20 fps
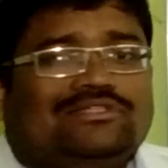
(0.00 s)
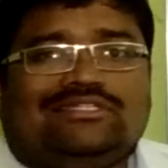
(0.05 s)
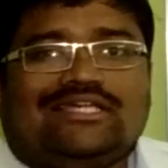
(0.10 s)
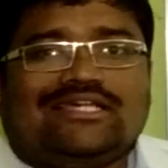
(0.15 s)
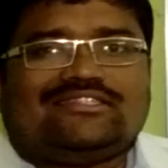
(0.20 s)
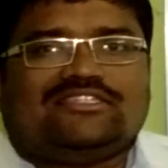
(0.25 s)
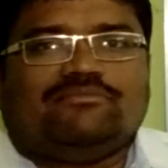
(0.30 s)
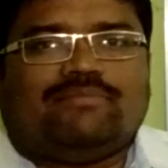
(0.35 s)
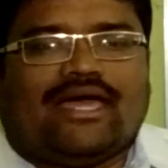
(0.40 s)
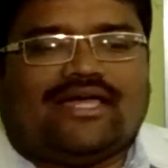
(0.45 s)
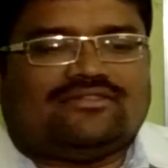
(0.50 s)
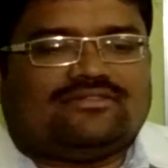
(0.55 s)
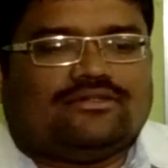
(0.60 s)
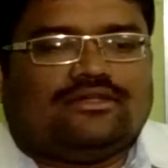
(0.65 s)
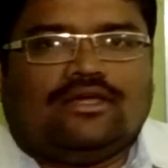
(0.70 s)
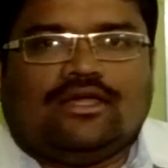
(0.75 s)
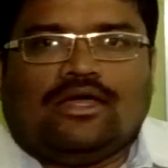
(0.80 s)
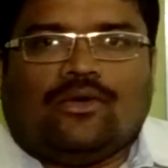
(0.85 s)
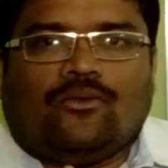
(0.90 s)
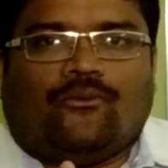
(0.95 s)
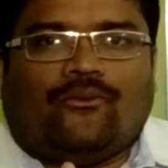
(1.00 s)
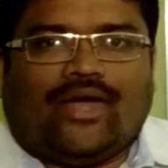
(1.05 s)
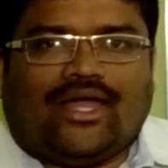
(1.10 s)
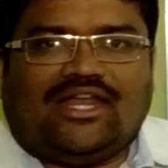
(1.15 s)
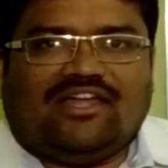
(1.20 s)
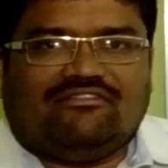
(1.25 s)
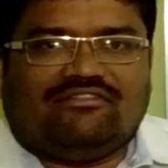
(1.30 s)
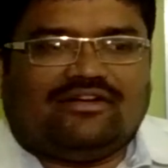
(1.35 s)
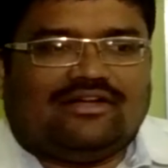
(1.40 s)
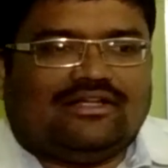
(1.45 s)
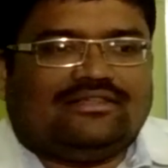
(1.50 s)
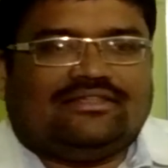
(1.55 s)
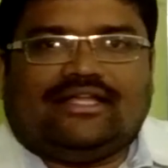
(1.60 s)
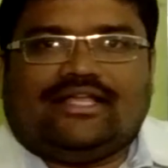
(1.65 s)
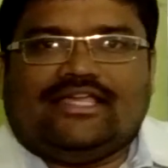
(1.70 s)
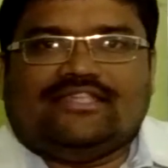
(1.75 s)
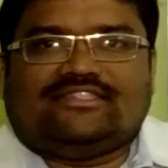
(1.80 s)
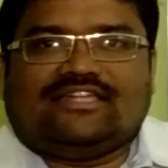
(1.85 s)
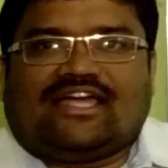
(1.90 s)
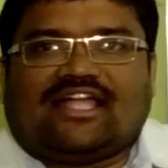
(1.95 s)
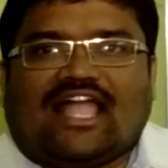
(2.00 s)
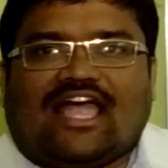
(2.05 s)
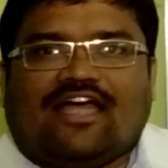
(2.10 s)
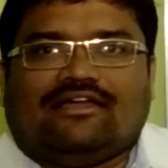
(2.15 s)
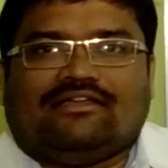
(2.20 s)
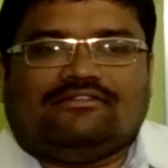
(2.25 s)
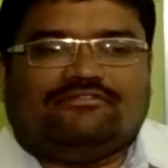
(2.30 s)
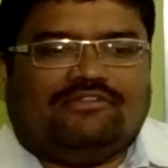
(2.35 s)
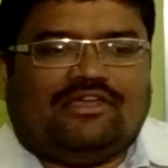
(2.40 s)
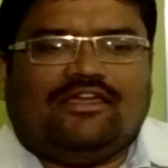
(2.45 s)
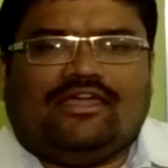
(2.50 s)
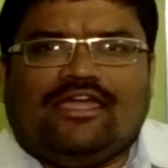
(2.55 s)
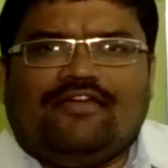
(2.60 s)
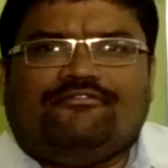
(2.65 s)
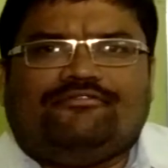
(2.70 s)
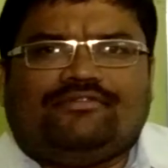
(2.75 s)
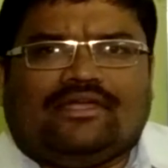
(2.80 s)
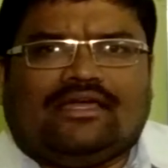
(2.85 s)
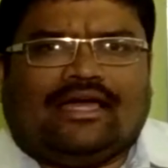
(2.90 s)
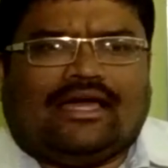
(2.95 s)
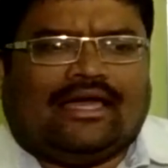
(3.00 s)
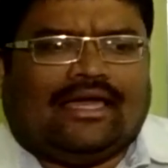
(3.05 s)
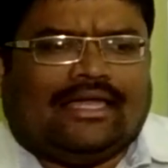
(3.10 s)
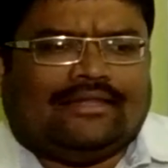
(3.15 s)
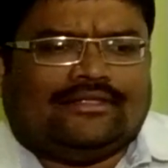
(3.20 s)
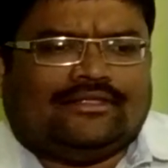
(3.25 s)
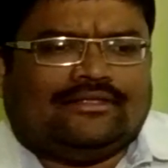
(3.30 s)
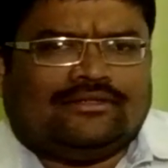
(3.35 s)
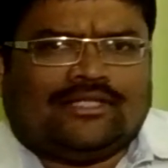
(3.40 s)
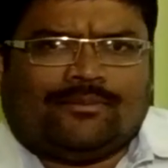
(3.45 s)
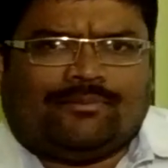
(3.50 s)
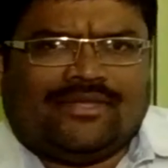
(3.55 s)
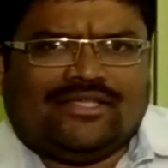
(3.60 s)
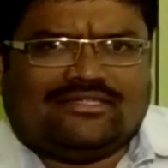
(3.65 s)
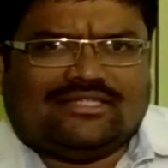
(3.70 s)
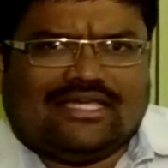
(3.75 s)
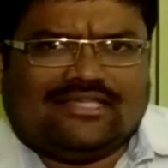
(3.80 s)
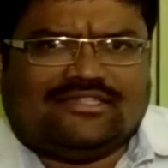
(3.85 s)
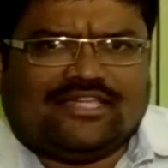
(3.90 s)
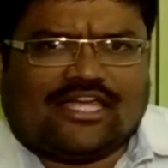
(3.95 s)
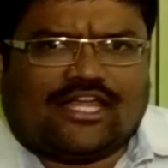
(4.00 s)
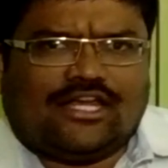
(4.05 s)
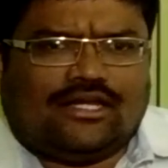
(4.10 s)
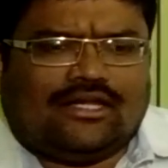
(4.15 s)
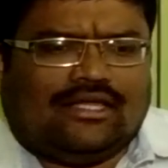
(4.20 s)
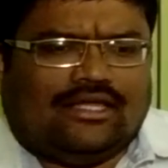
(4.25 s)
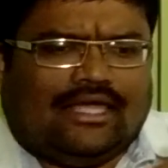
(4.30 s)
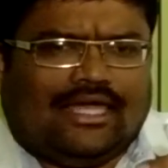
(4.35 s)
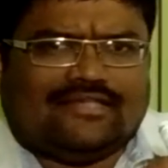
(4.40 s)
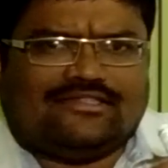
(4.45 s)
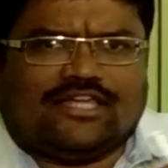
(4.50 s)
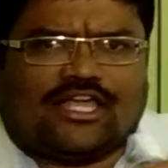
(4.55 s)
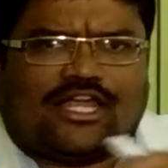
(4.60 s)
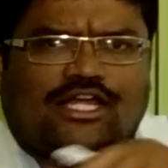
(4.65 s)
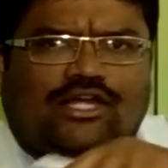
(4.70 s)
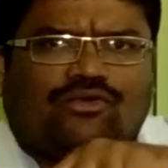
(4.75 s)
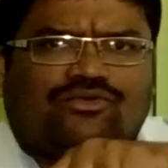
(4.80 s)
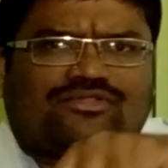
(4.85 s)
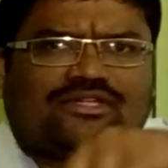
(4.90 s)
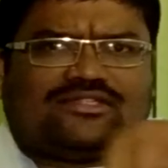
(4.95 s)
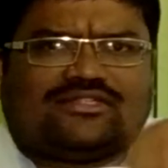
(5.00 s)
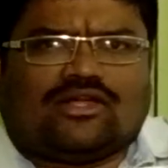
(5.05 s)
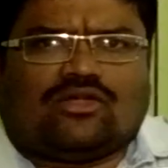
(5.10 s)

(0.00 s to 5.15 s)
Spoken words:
Just imagine, whenever there is a that means a second oocyte